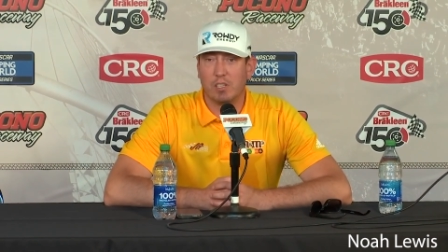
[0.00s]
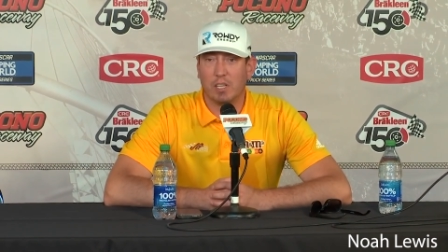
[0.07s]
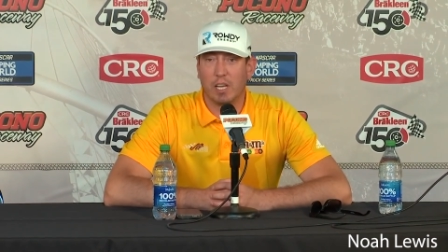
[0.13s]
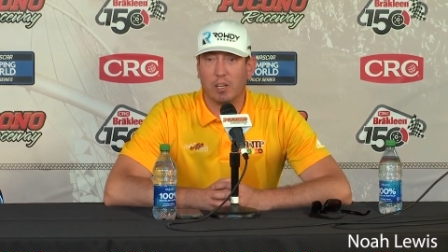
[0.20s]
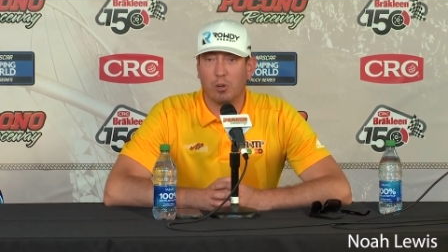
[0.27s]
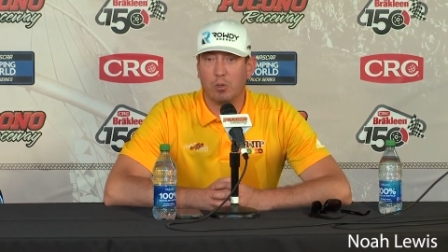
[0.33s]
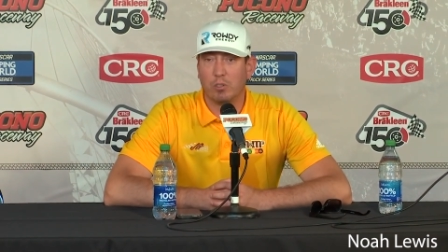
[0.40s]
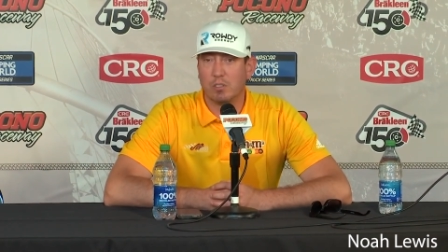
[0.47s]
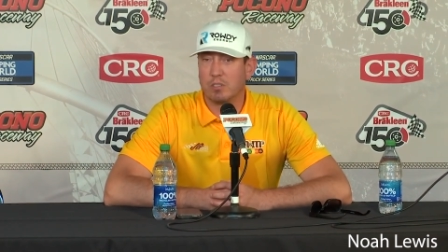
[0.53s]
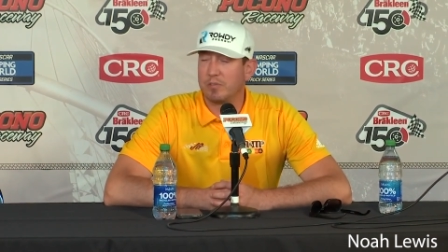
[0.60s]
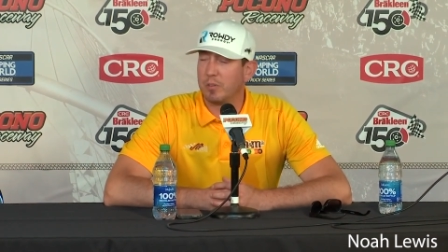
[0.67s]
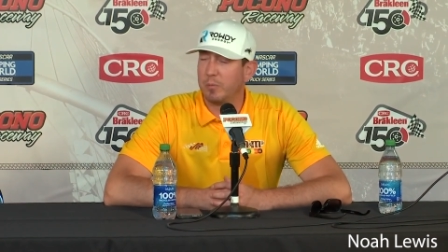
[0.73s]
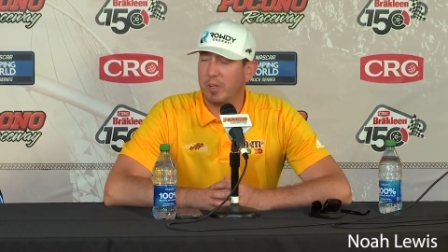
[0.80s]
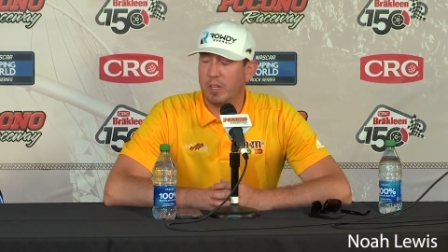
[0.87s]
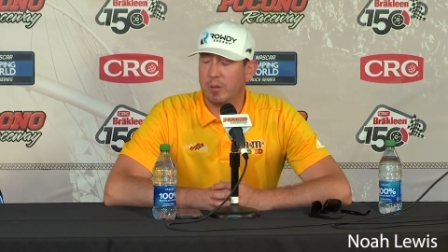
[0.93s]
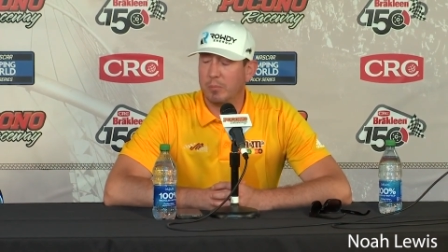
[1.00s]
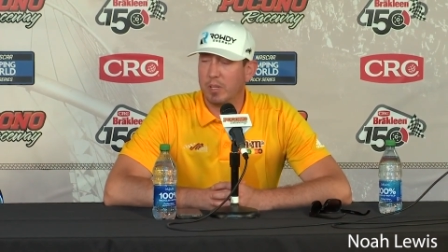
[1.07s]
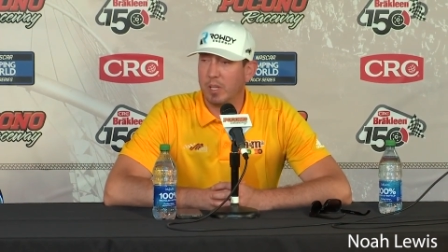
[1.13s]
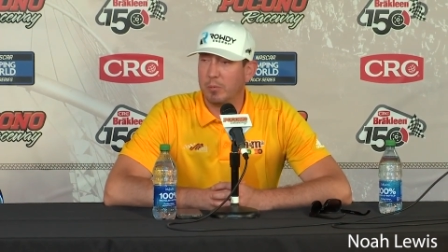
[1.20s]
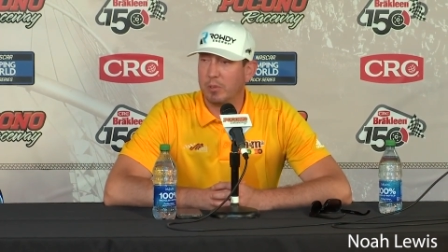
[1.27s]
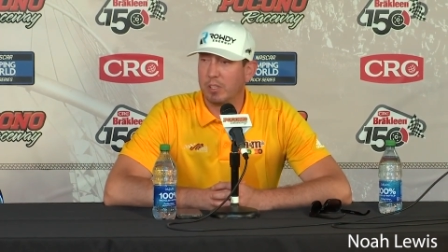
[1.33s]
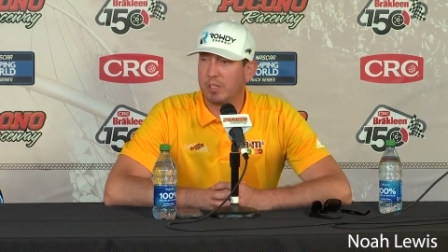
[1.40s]
And that goal is for me to
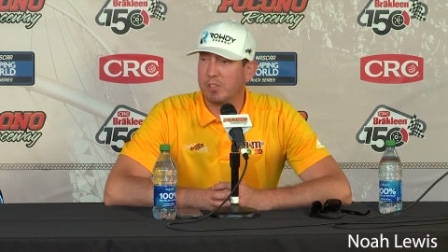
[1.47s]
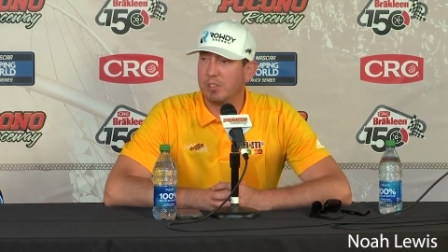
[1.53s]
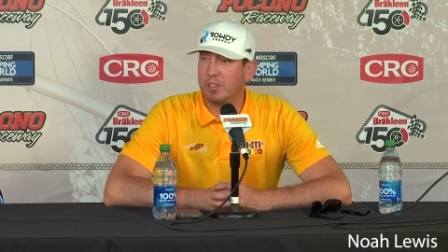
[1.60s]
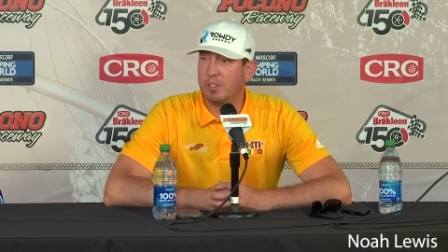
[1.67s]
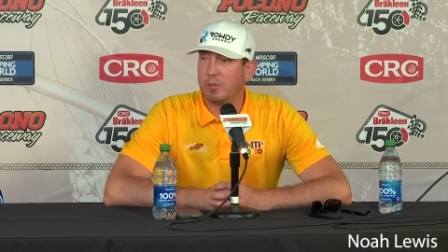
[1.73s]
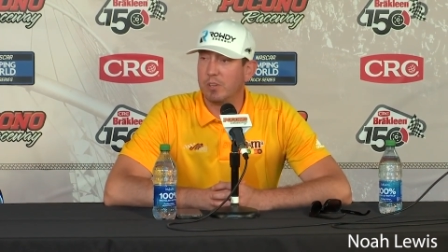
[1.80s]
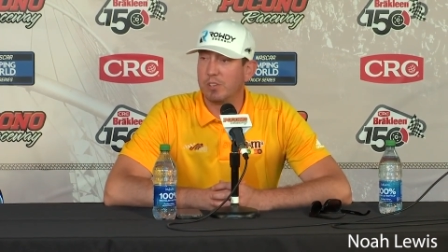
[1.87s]
be able to continue